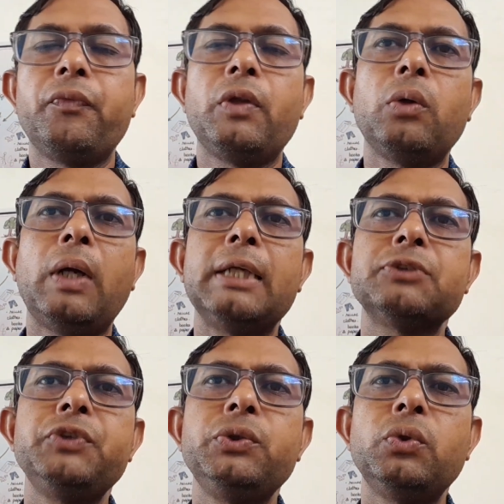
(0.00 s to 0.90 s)
Now
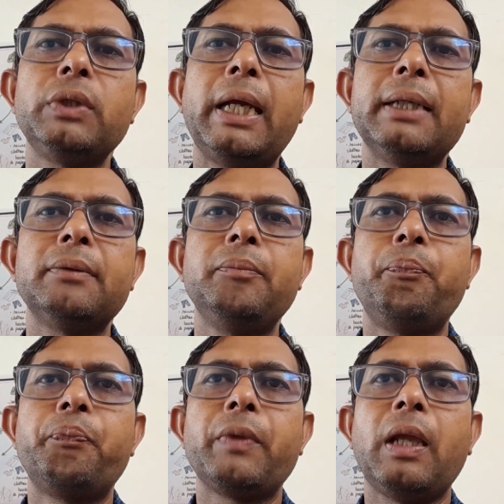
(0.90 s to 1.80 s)
as we know that
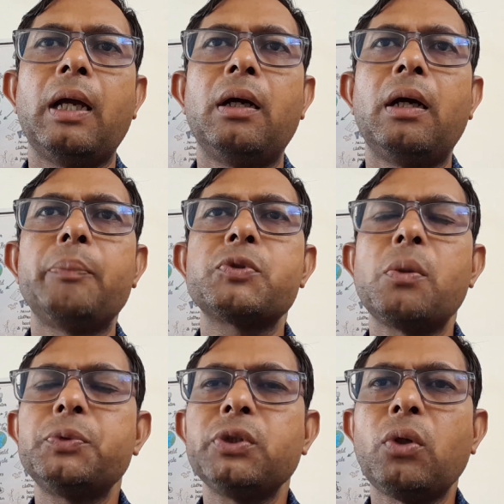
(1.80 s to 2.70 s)

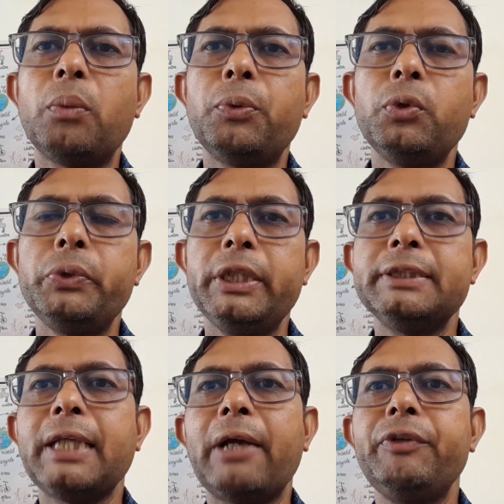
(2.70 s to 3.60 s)
absorption of root
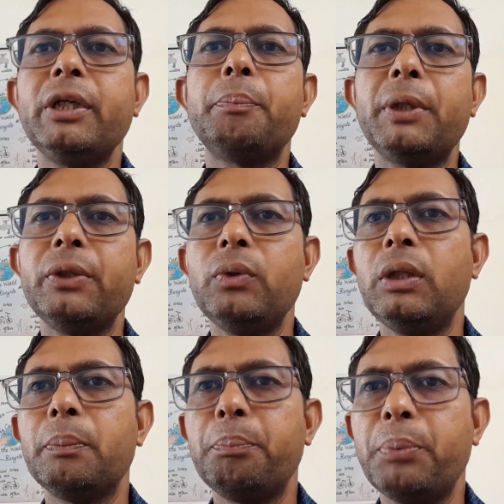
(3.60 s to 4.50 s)
is having a
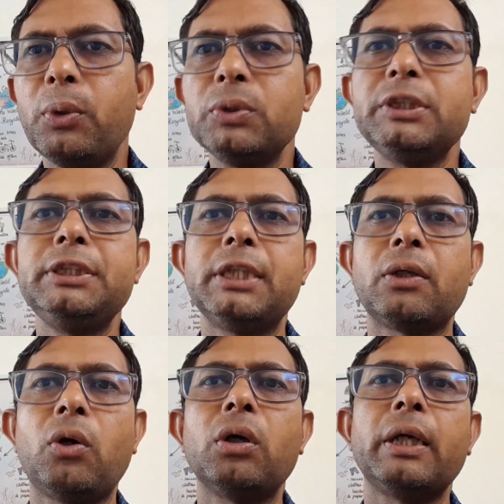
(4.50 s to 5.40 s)
particular
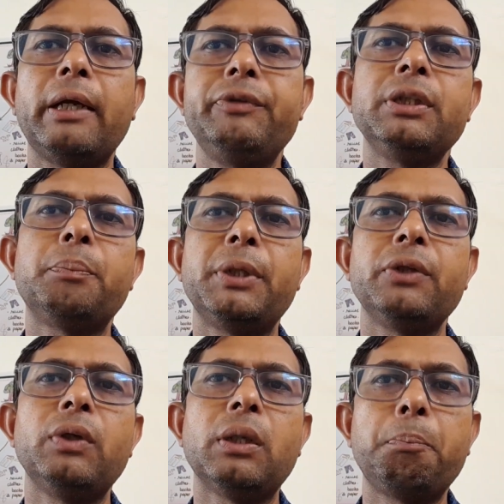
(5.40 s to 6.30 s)
procedure or having a
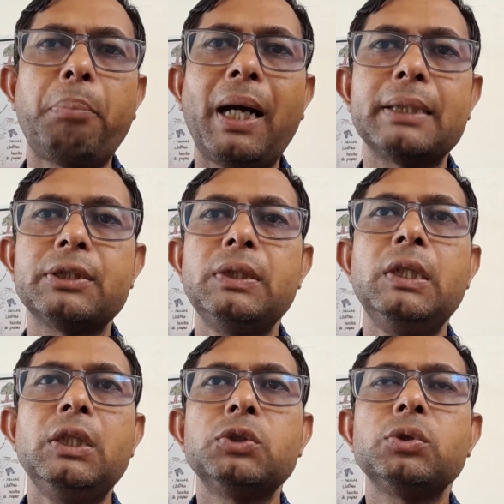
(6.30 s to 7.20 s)
particular path,
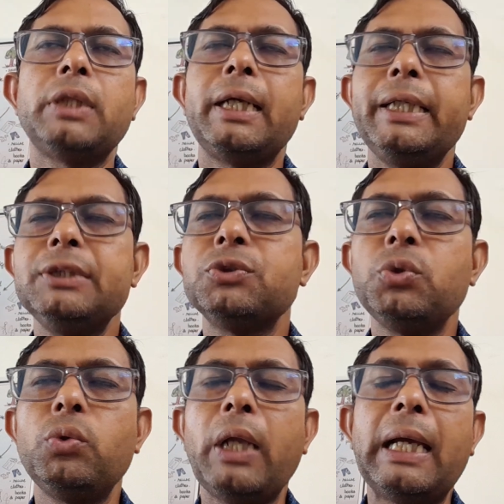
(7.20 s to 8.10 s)
so that is
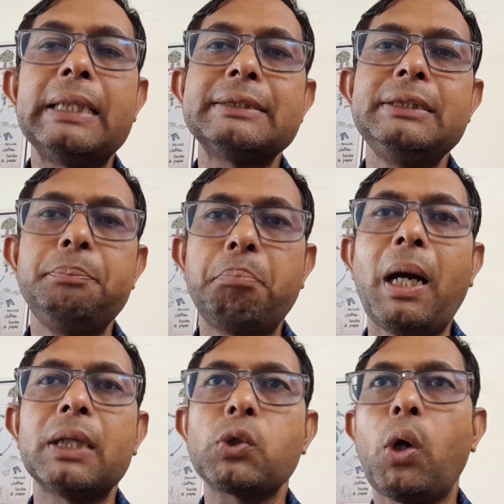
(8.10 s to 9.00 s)
known as the
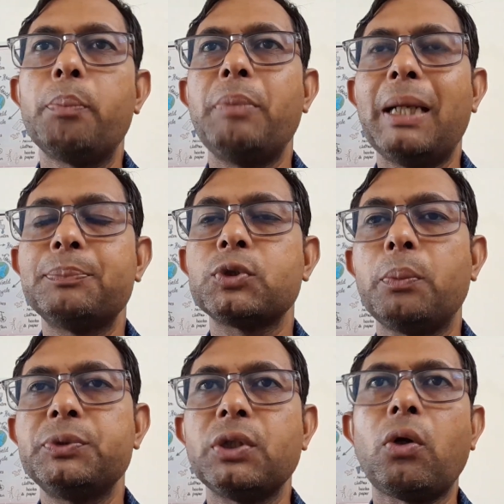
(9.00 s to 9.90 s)
path of
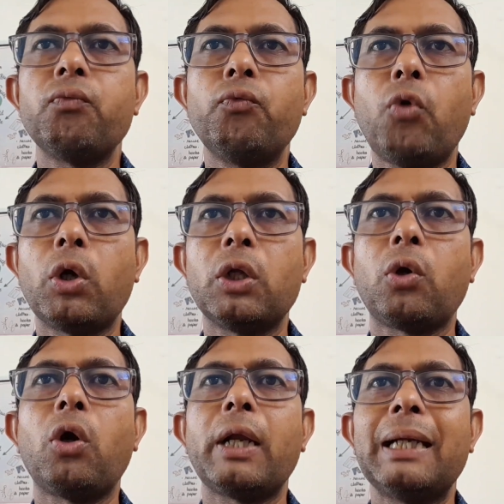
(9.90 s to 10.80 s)
absorption of water
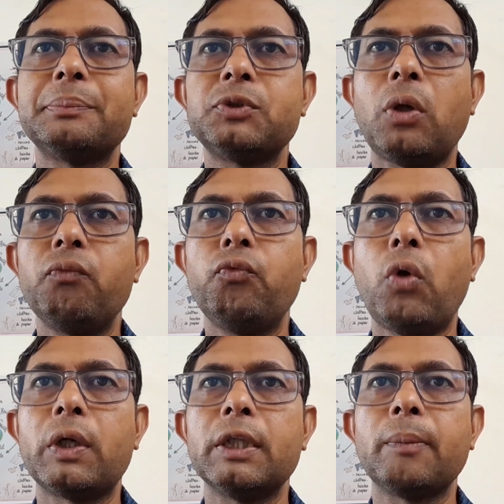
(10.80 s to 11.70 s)
or absorb
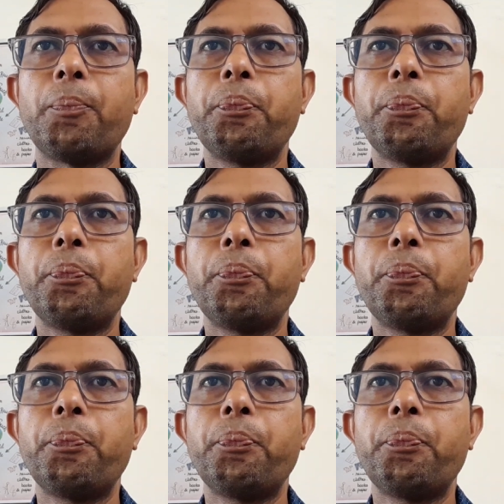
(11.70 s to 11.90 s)
water.